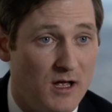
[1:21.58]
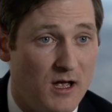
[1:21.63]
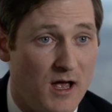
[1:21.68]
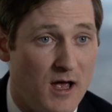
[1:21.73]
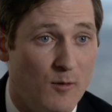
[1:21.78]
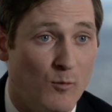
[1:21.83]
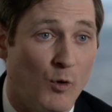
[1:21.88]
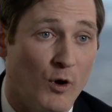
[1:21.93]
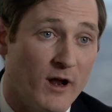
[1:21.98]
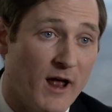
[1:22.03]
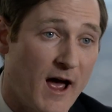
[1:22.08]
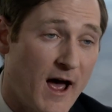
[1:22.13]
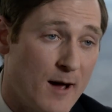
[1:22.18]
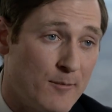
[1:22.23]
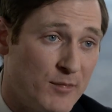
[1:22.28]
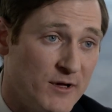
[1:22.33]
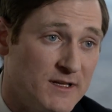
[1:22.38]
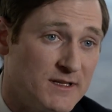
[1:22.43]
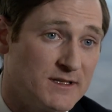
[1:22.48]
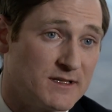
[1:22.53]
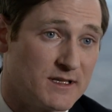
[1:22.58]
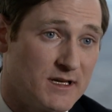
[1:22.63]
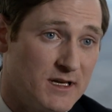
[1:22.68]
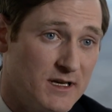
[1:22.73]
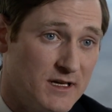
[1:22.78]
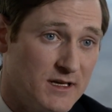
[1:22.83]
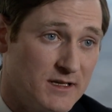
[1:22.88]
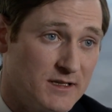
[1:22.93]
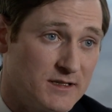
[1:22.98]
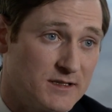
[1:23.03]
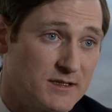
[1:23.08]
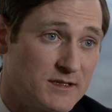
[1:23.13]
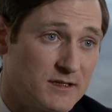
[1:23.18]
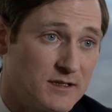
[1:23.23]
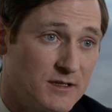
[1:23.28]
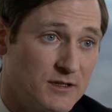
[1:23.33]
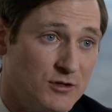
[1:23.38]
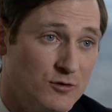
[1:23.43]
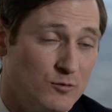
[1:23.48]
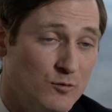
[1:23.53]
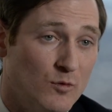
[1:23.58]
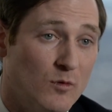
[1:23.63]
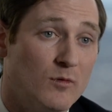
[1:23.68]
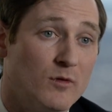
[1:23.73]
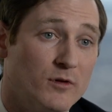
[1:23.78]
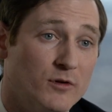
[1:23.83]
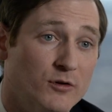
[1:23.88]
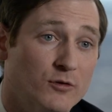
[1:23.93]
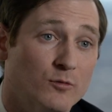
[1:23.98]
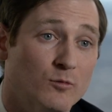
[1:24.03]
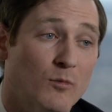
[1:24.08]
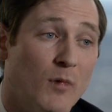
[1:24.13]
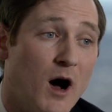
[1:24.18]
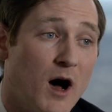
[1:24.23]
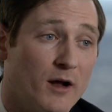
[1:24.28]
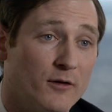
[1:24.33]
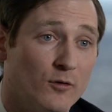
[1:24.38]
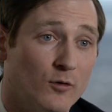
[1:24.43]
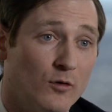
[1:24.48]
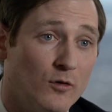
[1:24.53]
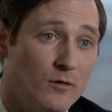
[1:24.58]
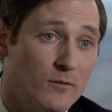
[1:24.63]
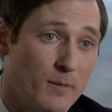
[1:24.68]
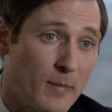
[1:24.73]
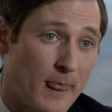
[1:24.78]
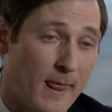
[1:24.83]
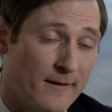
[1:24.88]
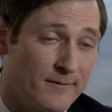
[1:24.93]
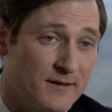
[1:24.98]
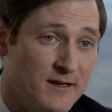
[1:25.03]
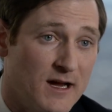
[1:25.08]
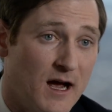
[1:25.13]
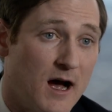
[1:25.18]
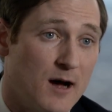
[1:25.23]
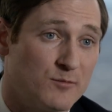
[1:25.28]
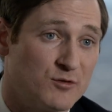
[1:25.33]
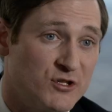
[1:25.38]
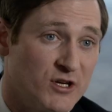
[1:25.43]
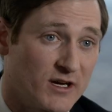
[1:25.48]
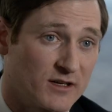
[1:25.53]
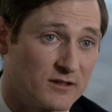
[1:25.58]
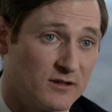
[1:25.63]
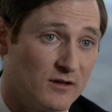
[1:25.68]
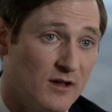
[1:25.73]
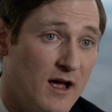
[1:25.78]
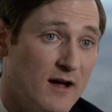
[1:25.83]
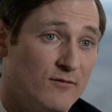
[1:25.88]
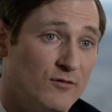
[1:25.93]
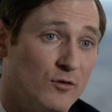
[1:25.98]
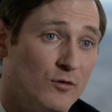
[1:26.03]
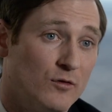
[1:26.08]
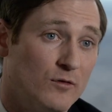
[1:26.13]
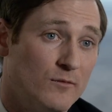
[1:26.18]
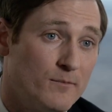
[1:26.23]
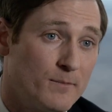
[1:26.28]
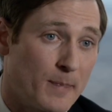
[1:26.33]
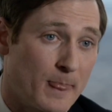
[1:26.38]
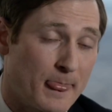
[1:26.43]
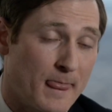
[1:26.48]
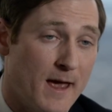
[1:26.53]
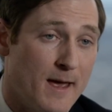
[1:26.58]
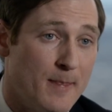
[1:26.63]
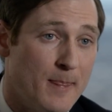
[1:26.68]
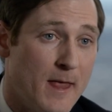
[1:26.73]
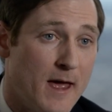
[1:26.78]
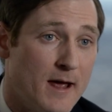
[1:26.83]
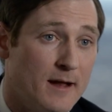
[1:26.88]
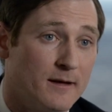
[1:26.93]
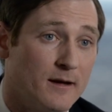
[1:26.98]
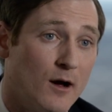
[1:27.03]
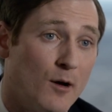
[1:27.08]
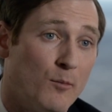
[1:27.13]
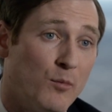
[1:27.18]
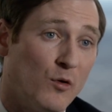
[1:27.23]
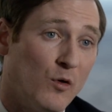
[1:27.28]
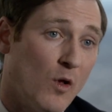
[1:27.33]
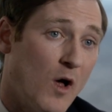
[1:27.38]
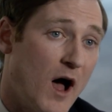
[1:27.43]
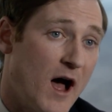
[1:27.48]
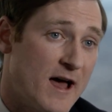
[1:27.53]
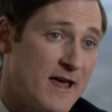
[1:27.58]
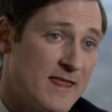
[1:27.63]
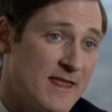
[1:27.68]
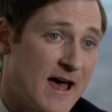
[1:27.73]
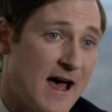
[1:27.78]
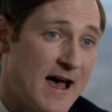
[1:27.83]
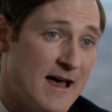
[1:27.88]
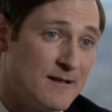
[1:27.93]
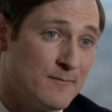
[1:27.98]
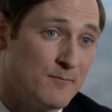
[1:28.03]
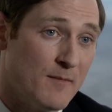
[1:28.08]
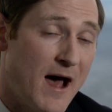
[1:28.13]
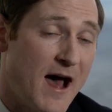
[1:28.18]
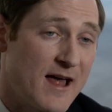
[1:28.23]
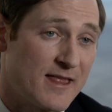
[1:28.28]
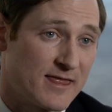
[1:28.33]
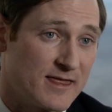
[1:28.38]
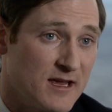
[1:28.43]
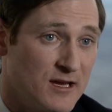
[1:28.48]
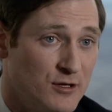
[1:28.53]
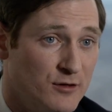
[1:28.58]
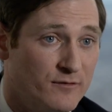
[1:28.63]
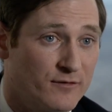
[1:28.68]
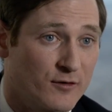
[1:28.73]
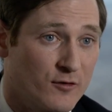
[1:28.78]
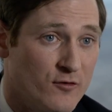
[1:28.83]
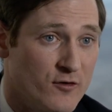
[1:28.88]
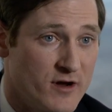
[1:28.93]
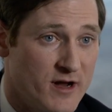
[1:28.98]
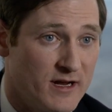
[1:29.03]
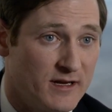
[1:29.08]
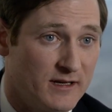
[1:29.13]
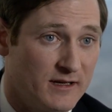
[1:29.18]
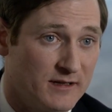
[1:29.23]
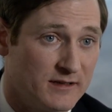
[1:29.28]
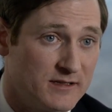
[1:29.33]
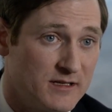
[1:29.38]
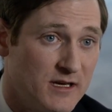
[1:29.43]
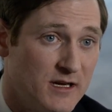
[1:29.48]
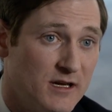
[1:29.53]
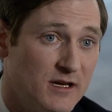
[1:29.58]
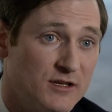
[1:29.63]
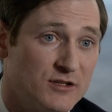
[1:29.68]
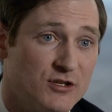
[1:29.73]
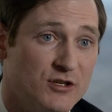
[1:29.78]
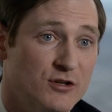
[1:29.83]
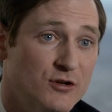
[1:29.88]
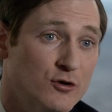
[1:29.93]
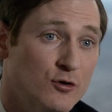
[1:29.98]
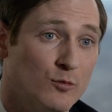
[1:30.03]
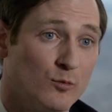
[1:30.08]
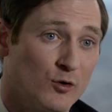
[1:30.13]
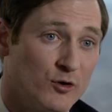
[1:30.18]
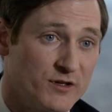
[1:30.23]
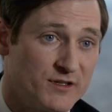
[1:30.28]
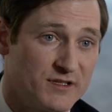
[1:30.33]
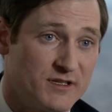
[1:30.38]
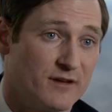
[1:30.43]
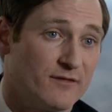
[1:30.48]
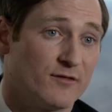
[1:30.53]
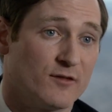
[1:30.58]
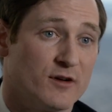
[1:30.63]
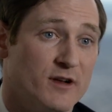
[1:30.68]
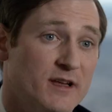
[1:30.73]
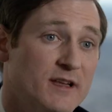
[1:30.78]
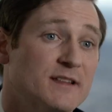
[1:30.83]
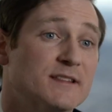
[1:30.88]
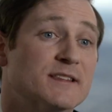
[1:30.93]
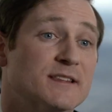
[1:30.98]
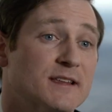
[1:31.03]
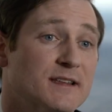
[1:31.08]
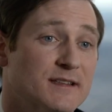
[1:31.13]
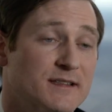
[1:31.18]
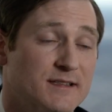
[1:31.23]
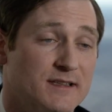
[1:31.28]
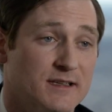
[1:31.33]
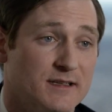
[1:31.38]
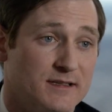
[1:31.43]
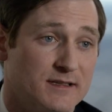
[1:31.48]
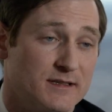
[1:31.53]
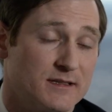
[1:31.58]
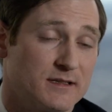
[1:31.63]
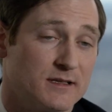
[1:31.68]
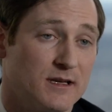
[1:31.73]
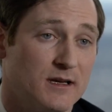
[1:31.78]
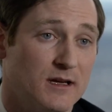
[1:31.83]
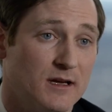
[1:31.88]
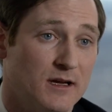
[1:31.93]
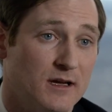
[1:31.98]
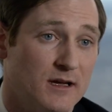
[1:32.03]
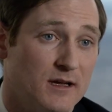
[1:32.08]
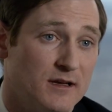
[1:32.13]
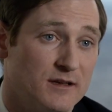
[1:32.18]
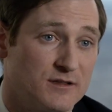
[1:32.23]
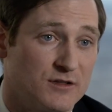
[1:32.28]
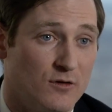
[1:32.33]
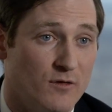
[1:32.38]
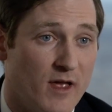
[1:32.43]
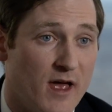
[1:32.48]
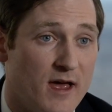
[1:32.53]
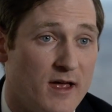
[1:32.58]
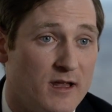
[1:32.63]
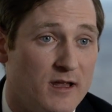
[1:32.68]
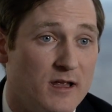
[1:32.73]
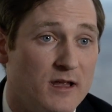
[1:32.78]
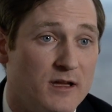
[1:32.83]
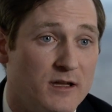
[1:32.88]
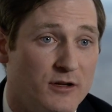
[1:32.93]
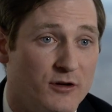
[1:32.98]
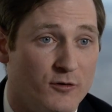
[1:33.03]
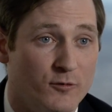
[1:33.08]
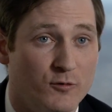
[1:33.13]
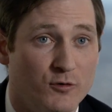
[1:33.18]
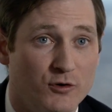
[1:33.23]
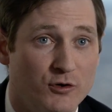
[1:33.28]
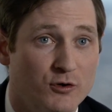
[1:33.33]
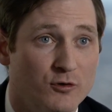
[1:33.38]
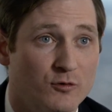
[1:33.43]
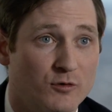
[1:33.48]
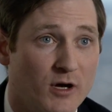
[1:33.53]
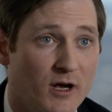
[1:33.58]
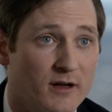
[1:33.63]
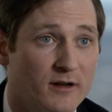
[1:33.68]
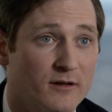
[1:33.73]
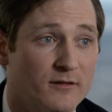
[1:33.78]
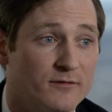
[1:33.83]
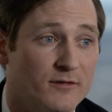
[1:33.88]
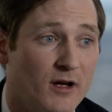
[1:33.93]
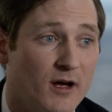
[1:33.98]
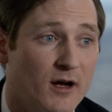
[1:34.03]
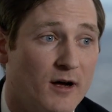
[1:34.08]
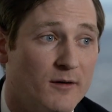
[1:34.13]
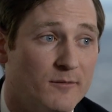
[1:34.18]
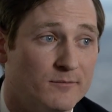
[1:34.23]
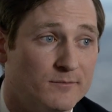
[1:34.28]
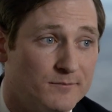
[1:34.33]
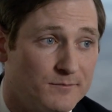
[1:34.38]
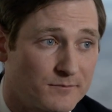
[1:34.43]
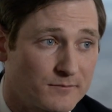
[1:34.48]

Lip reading: And what happens is you model at the object level and then apply that math that you've created to numerous different instances so that you kind of